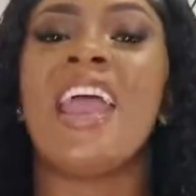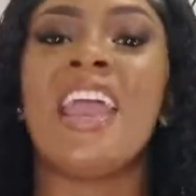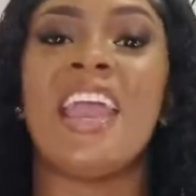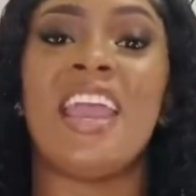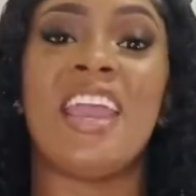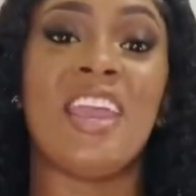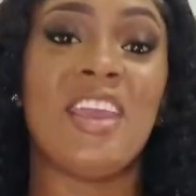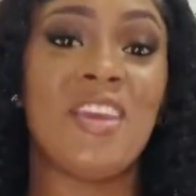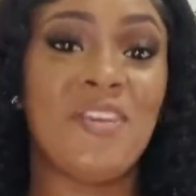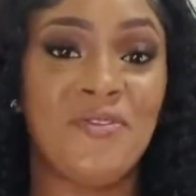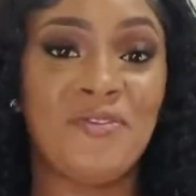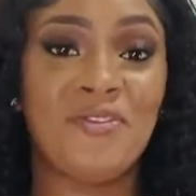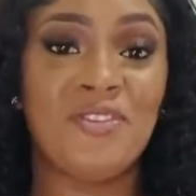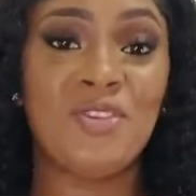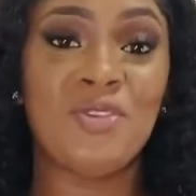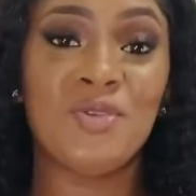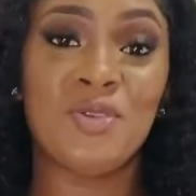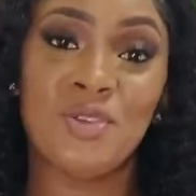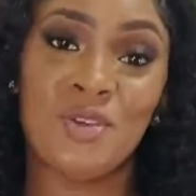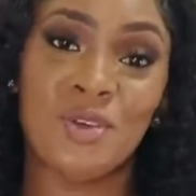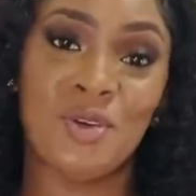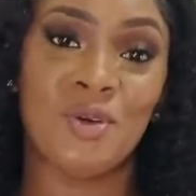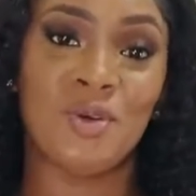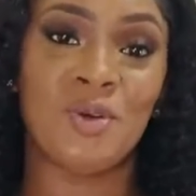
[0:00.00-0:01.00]
If you
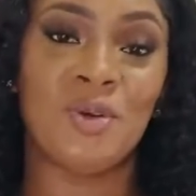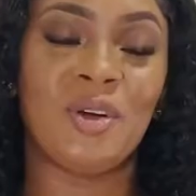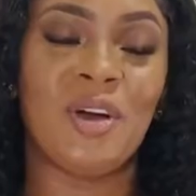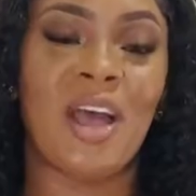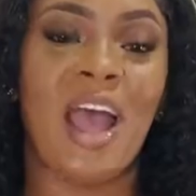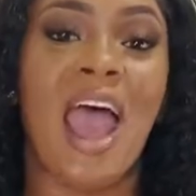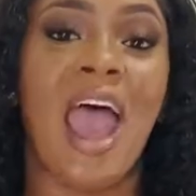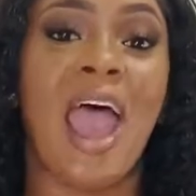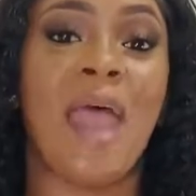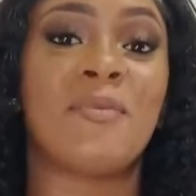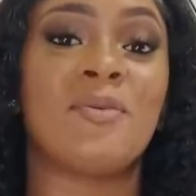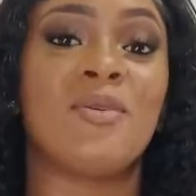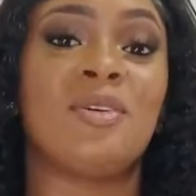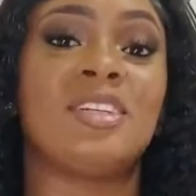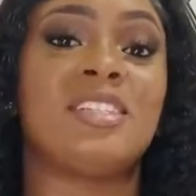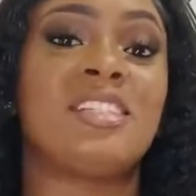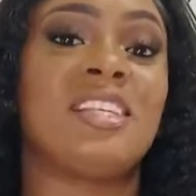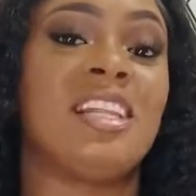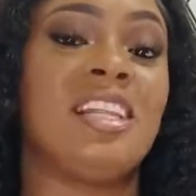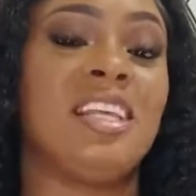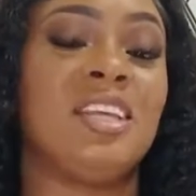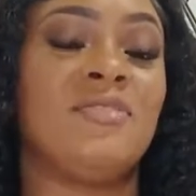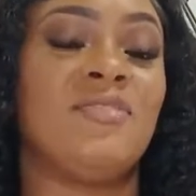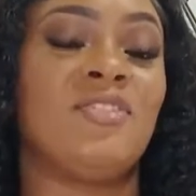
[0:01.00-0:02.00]
do, I'm going to
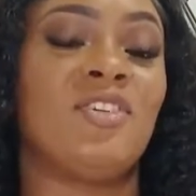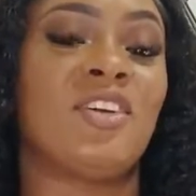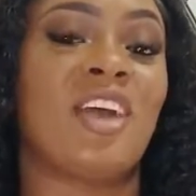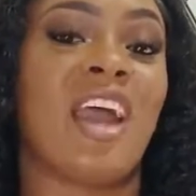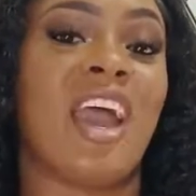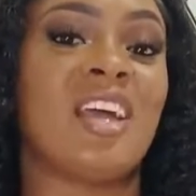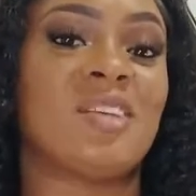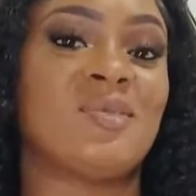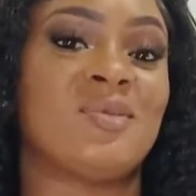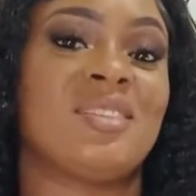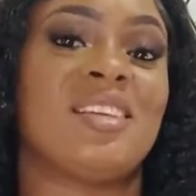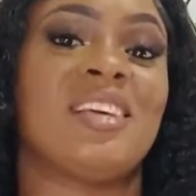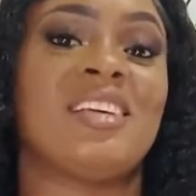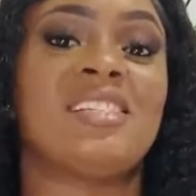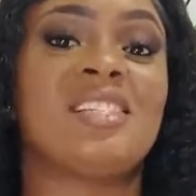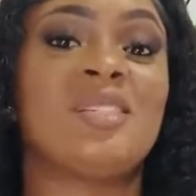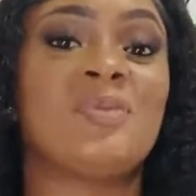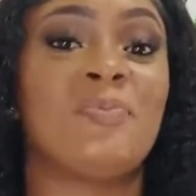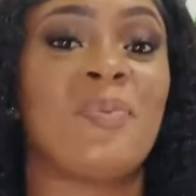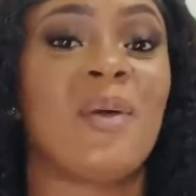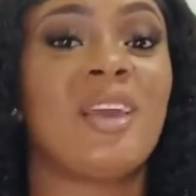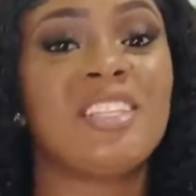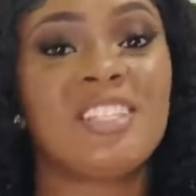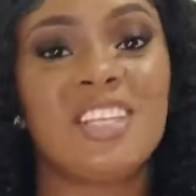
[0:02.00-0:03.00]
leave you guys with a
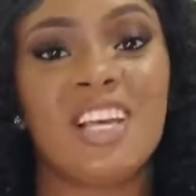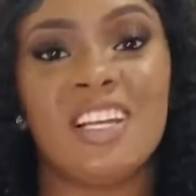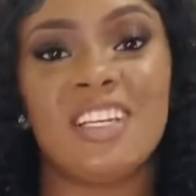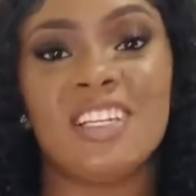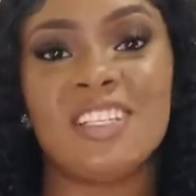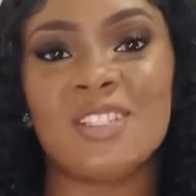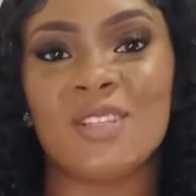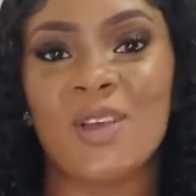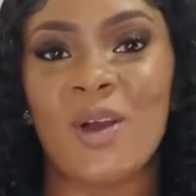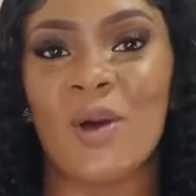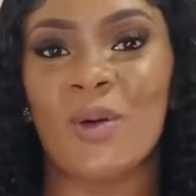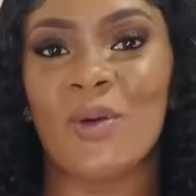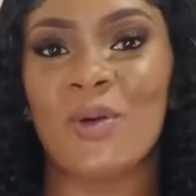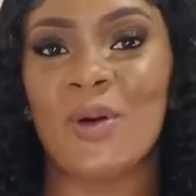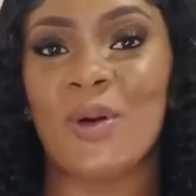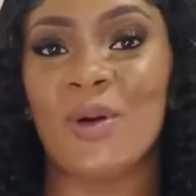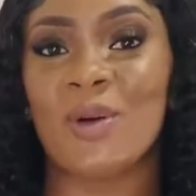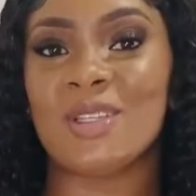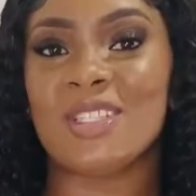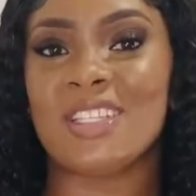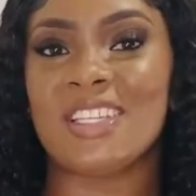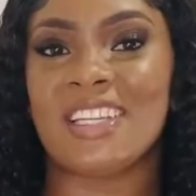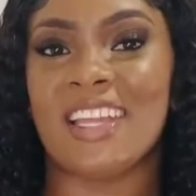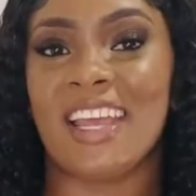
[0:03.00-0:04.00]
special discount code
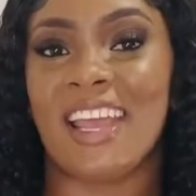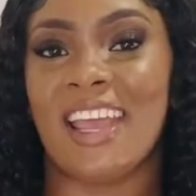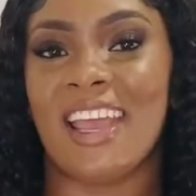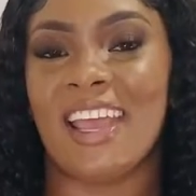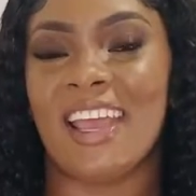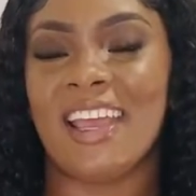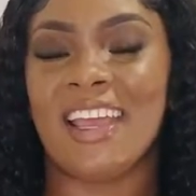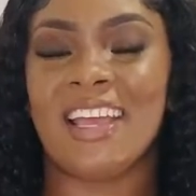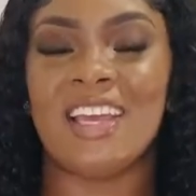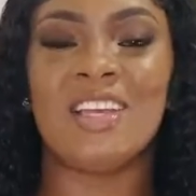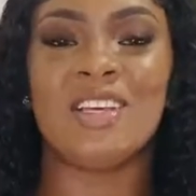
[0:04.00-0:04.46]
today.